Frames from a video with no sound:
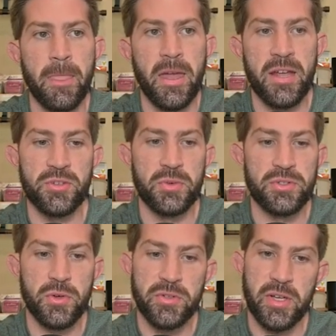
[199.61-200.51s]
And as a
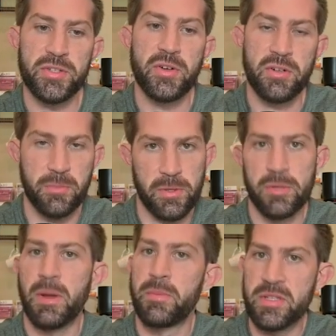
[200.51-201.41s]
result, I started to
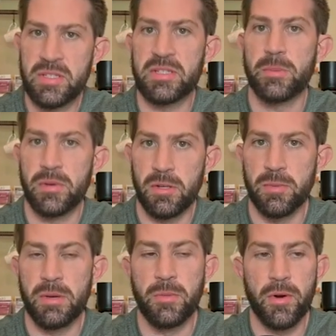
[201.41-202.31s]
build my business up a little
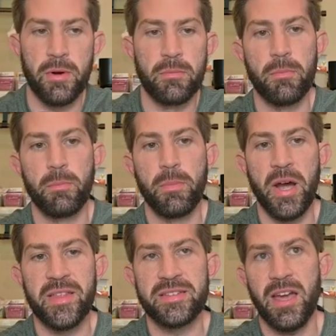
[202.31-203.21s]
bit more.
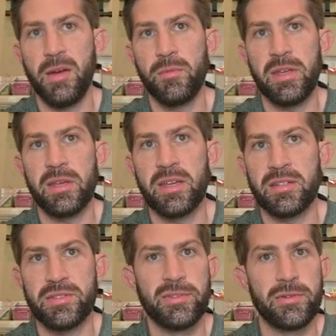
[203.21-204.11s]
By the time we
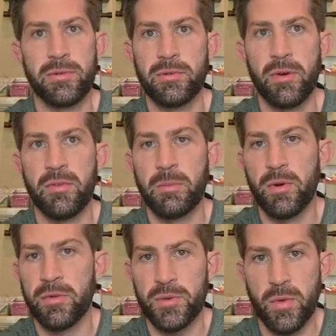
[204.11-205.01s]
get to
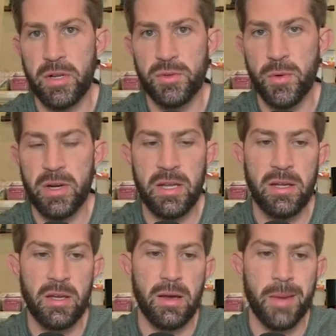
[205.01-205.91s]
November of
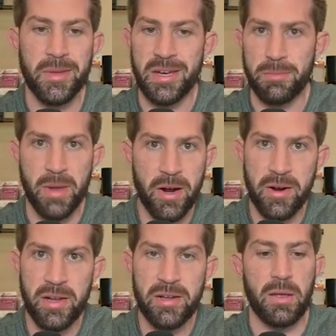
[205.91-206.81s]
2020, I'm getting
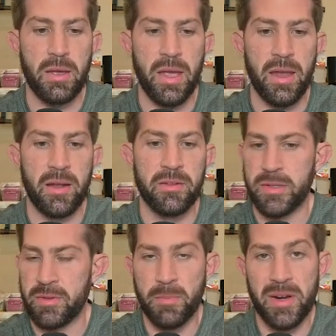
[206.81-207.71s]
married and
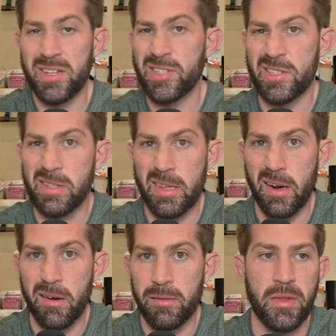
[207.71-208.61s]
the money just isn't
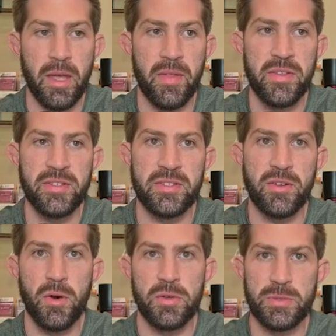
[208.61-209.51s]
there. And this has
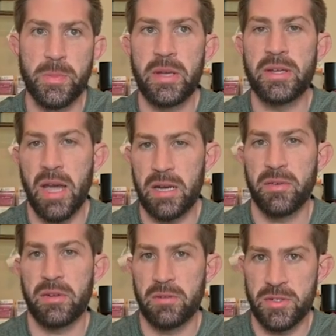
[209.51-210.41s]
always been kind
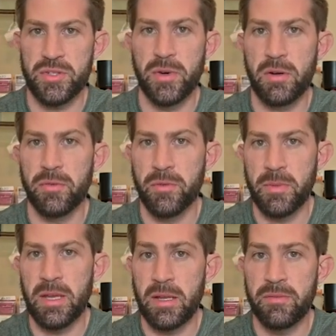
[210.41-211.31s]
of a, a struggle for
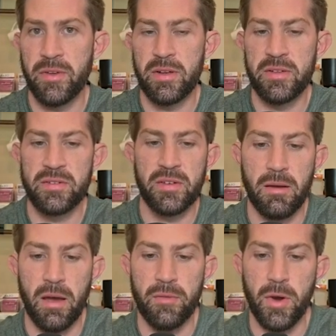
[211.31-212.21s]
me in fitness.
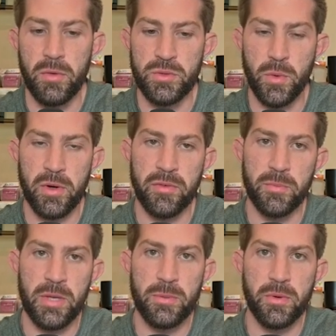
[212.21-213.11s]
I've always worked for
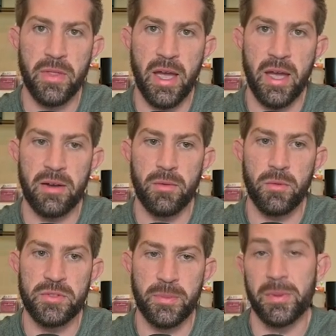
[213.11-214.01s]
people that
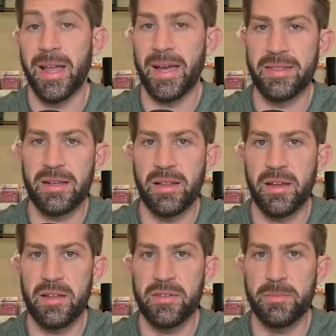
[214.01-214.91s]
supplied the
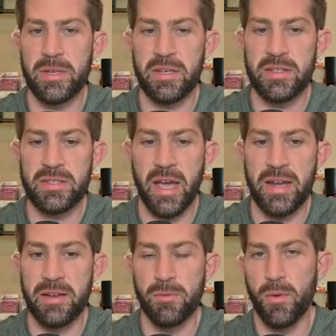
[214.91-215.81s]
clients because I
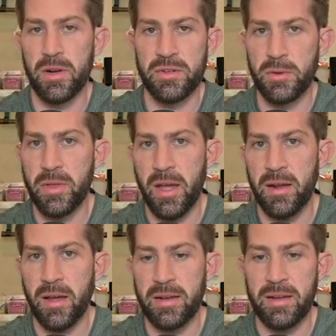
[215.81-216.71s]
didn't want to do
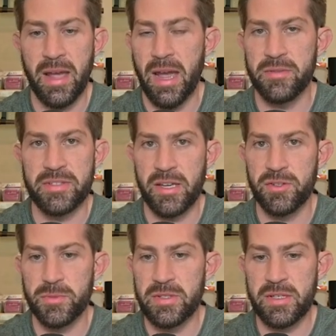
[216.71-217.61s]
that. I didn't have
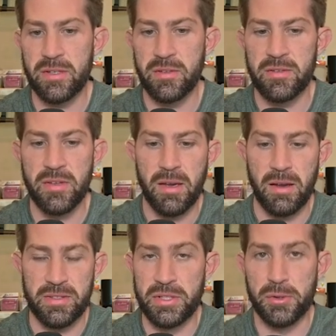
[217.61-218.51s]
salesman skills.
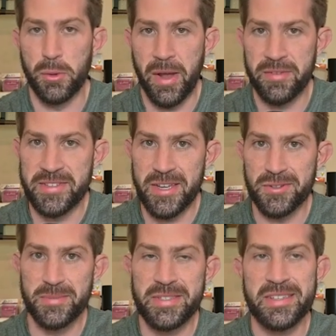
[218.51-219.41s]
I still don't have
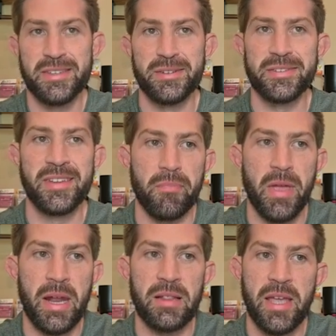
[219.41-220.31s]
salesman skills.
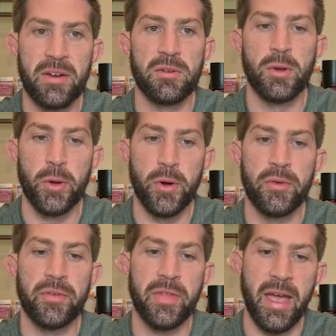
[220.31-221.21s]
And I later
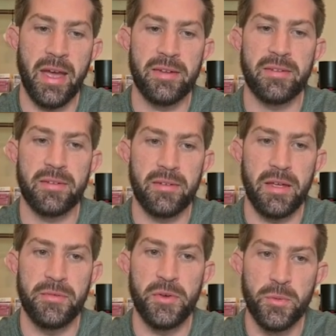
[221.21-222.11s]
learned that
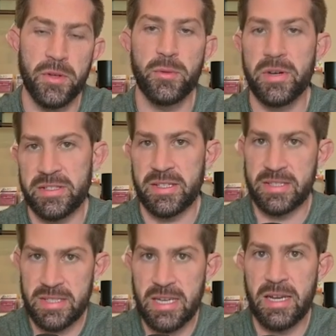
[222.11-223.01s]
if you really want to
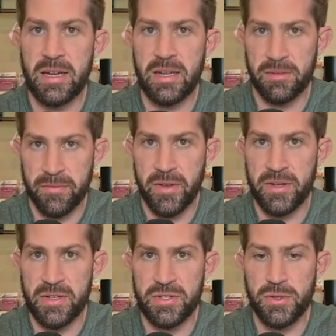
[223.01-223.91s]
succeed in
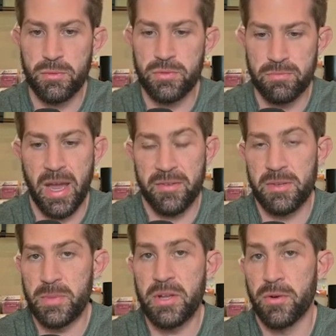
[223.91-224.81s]
fitness, you have
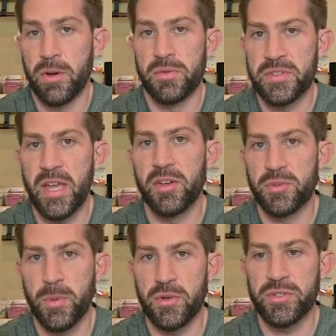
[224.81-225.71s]
to be your own
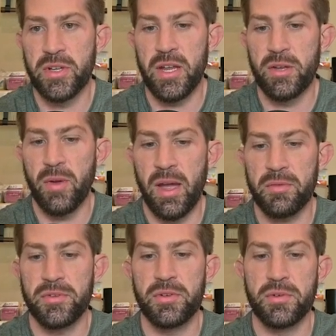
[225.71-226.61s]
salesperson and you
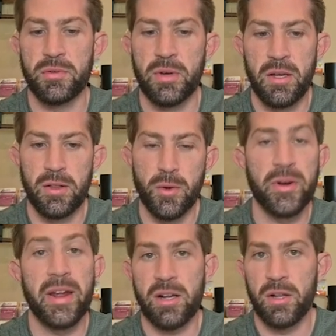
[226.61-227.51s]
have to
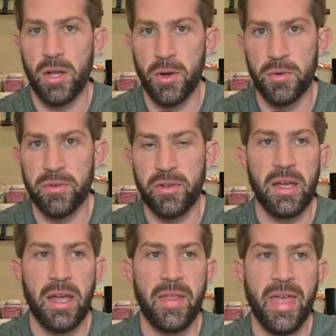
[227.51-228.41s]
learn how to close.
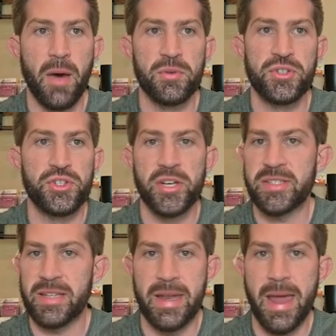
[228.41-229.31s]
And that was
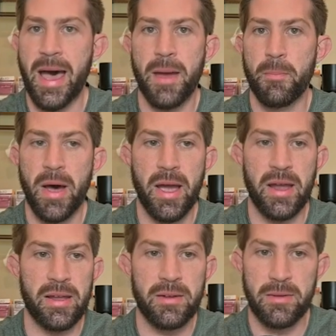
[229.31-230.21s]
just not
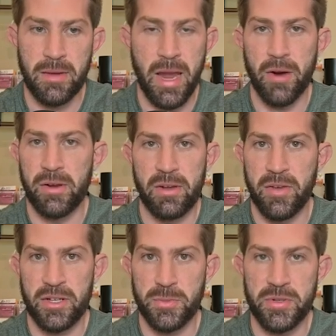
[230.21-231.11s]
my area of
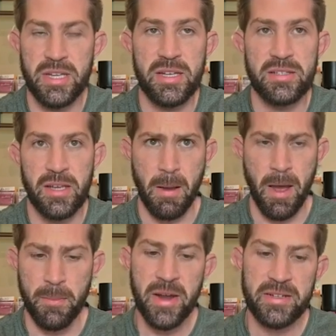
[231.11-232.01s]
expertise.
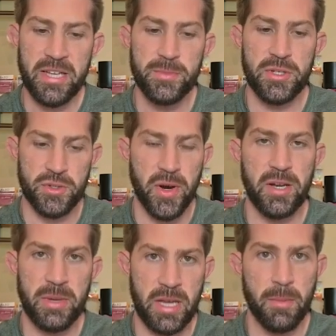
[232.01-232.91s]
I made attempts at
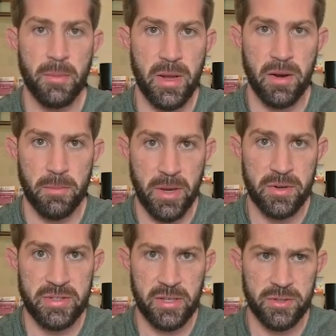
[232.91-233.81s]
trying to become a
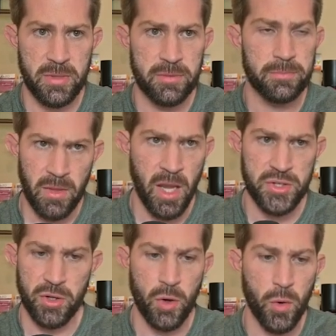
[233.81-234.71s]
better salesman. I
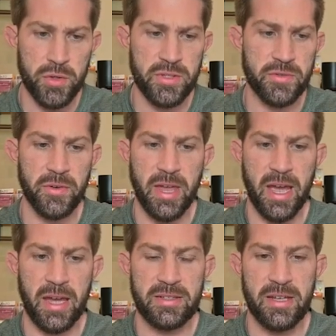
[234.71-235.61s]
took courses for
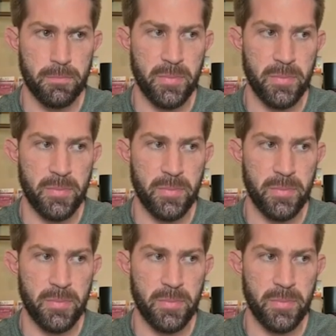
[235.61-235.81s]
that.